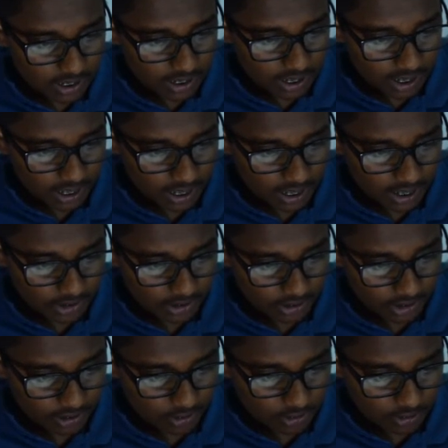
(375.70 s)
and you
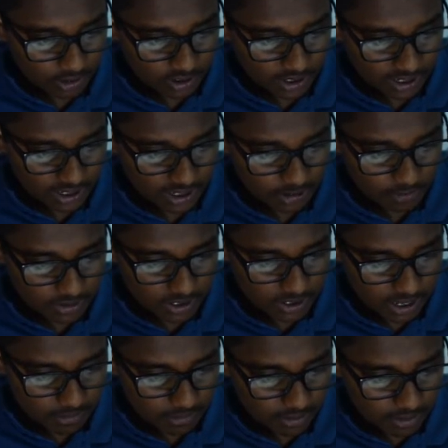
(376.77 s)
can close this syllabus
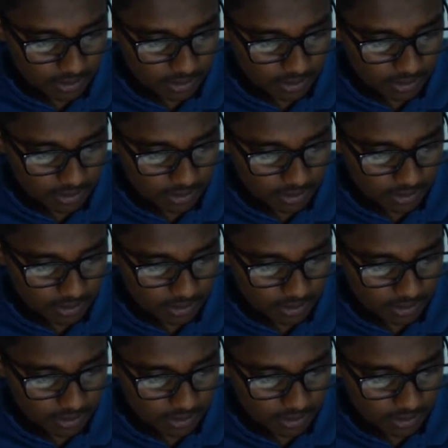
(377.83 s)
tab,